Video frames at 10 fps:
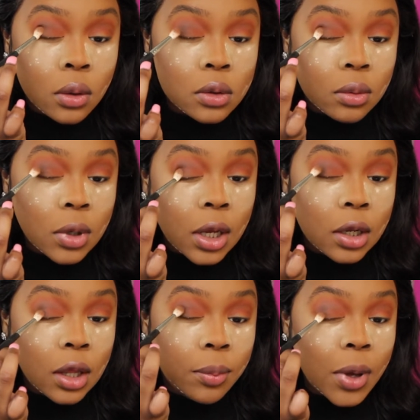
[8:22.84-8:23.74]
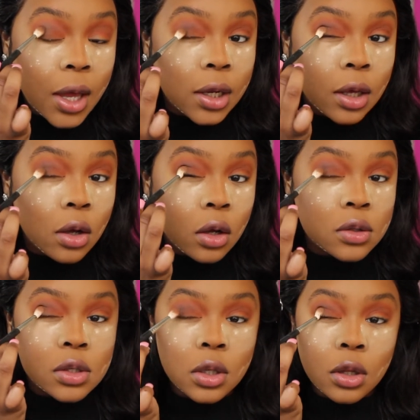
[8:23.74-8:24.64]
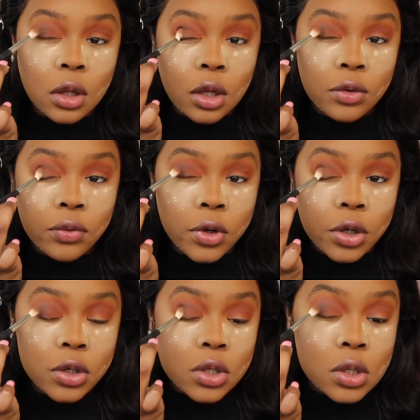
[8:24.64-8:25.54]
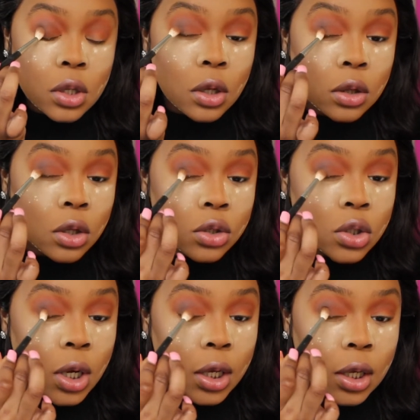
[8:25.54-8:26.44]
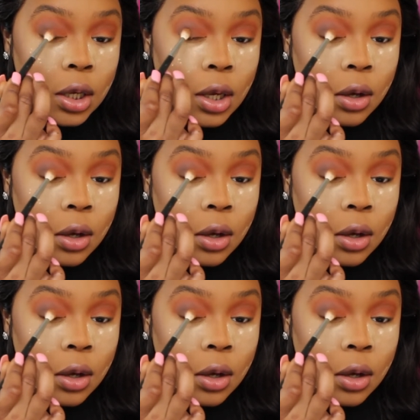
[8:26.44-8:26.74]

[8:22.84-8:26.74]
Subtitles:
So I'm kind of like patting it onto the lid first and then dragging it